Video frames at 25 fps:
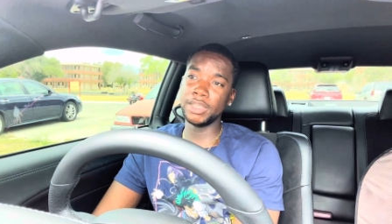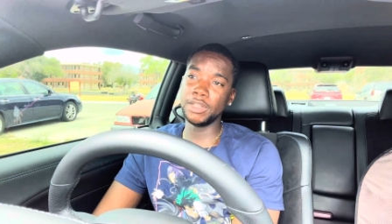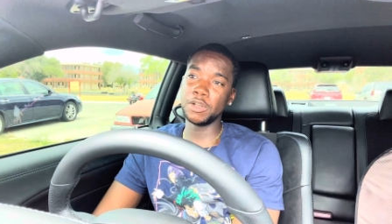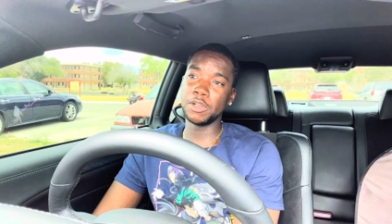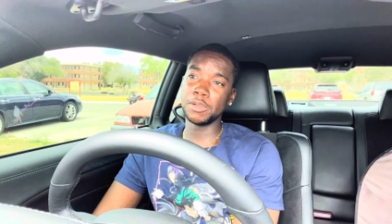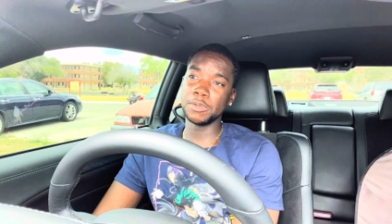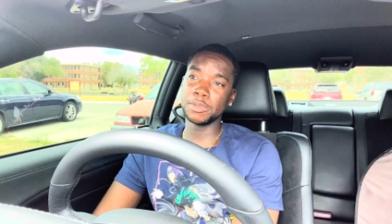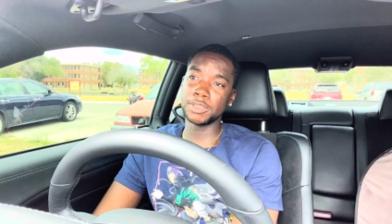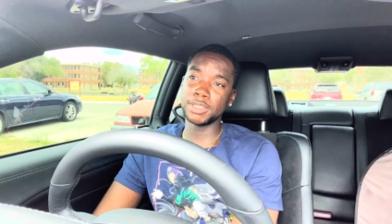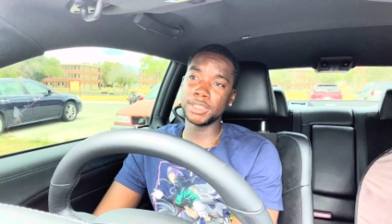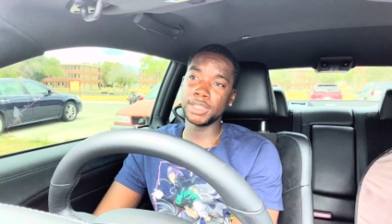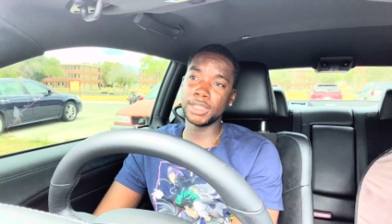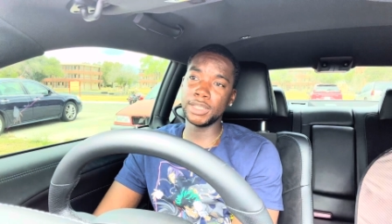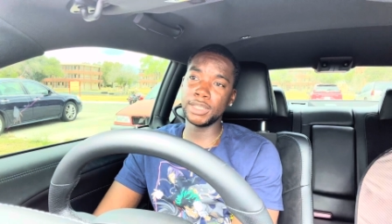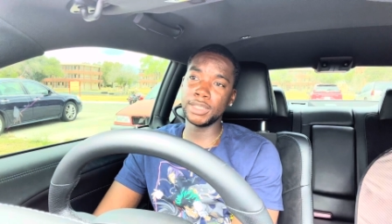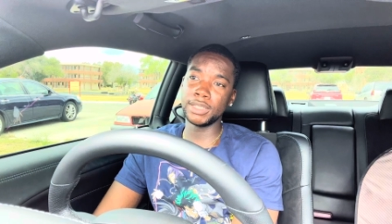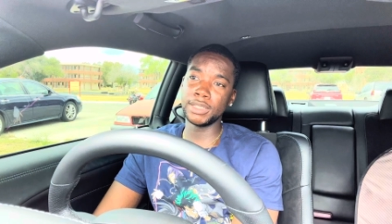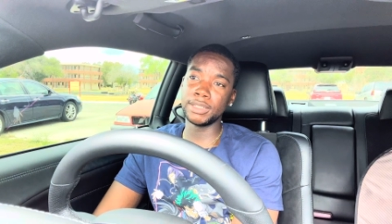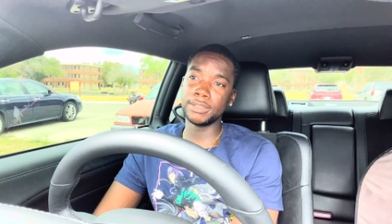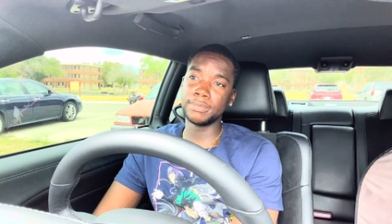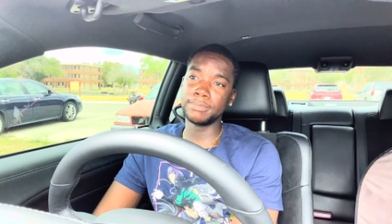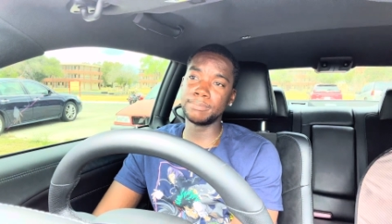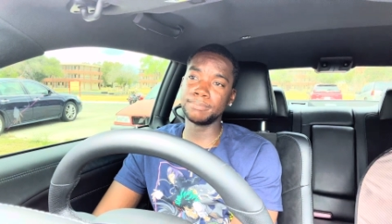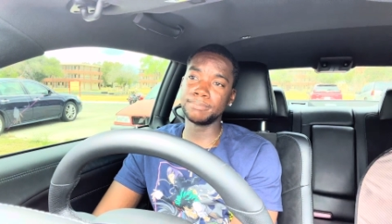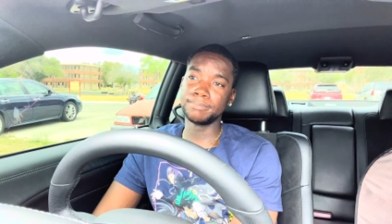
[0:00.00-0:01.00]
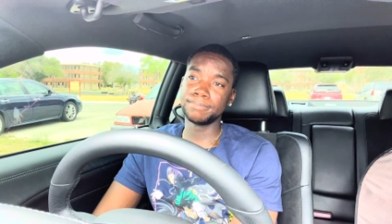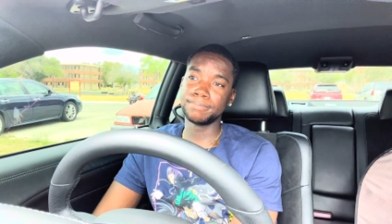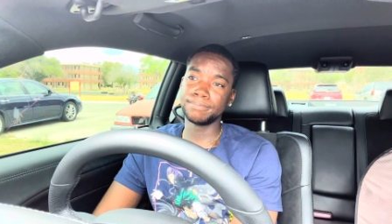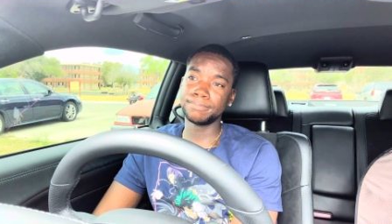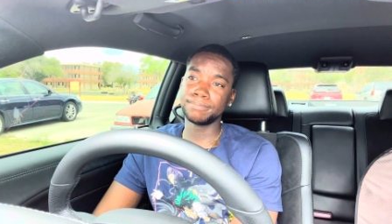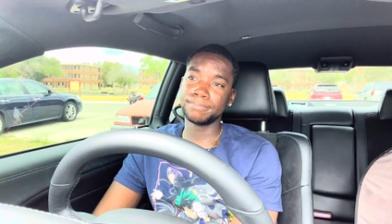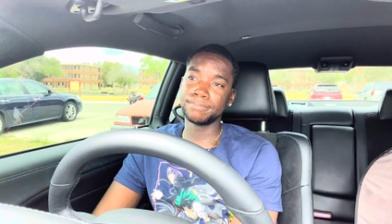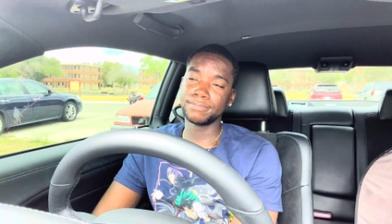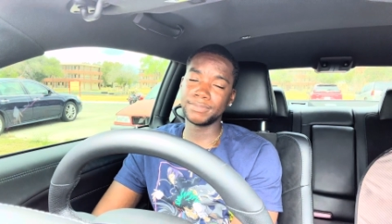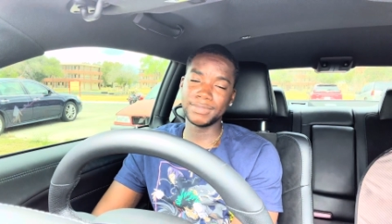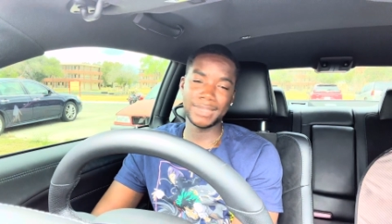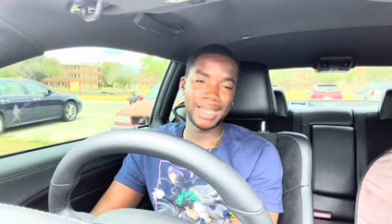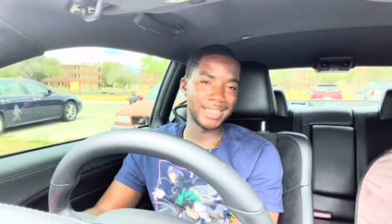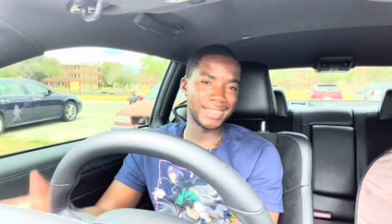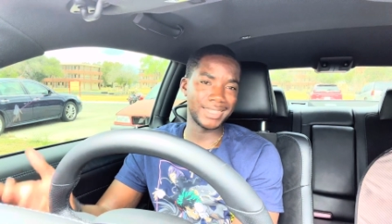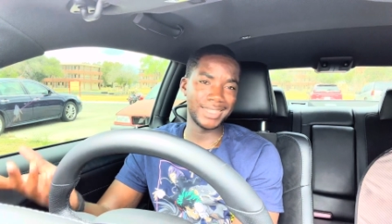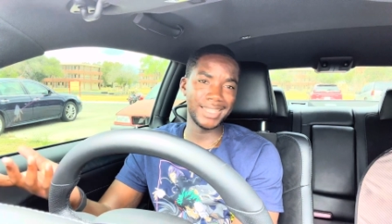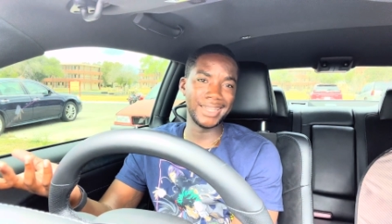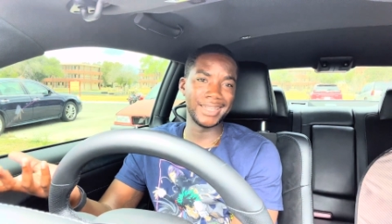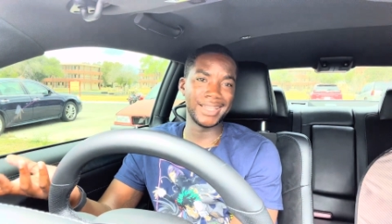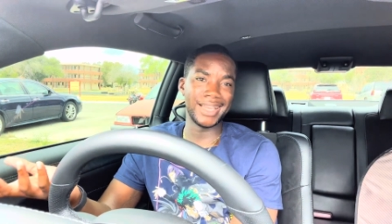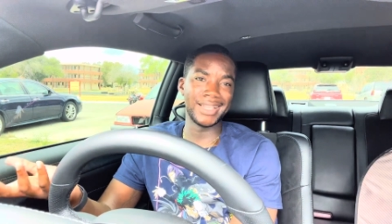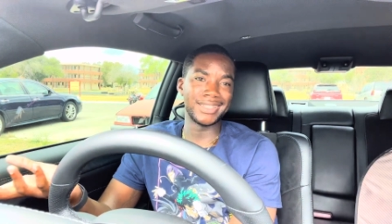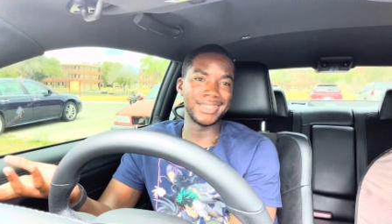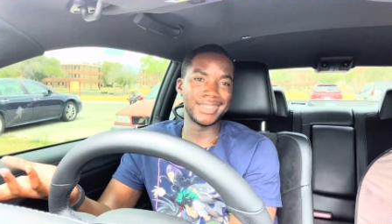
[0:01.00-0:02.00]
You know what I'm saying? I
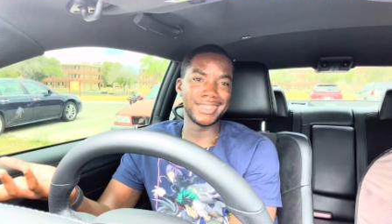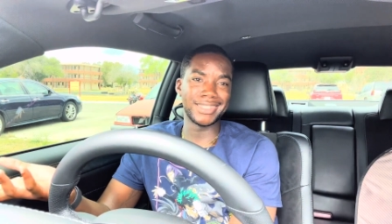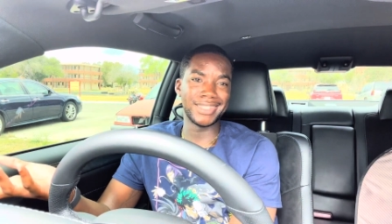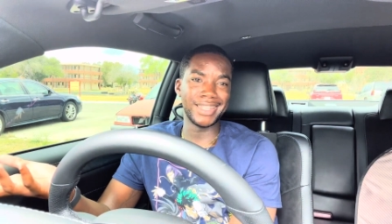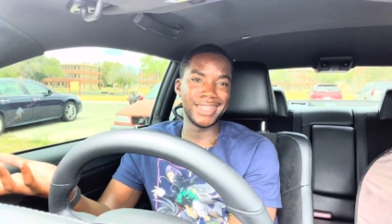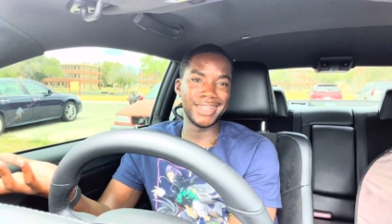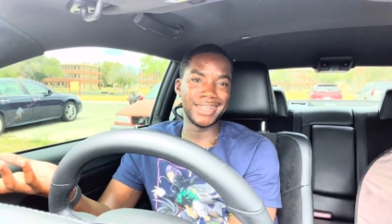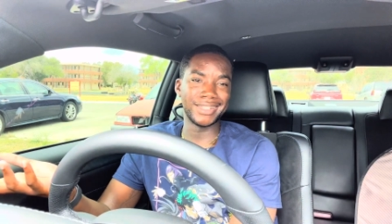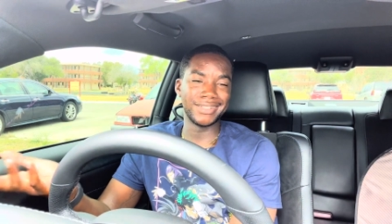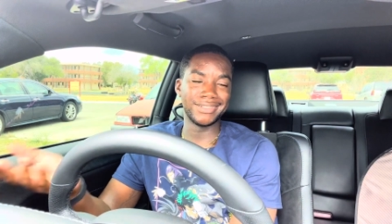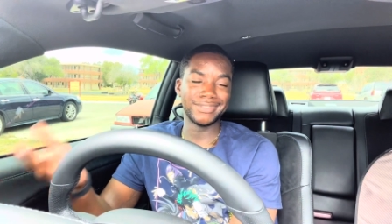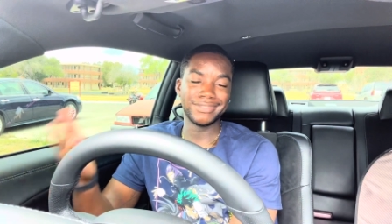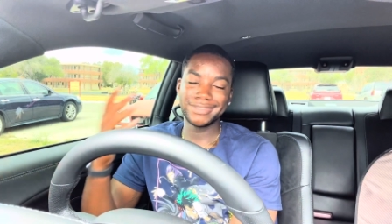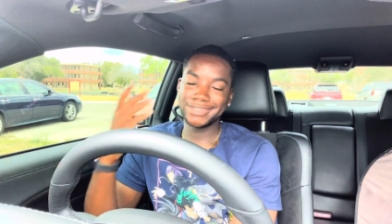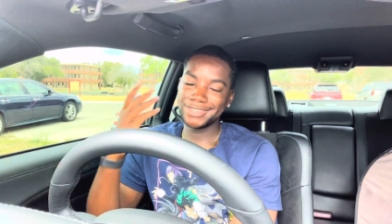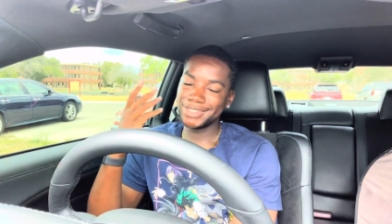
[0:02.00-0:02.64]
said it. I just said it.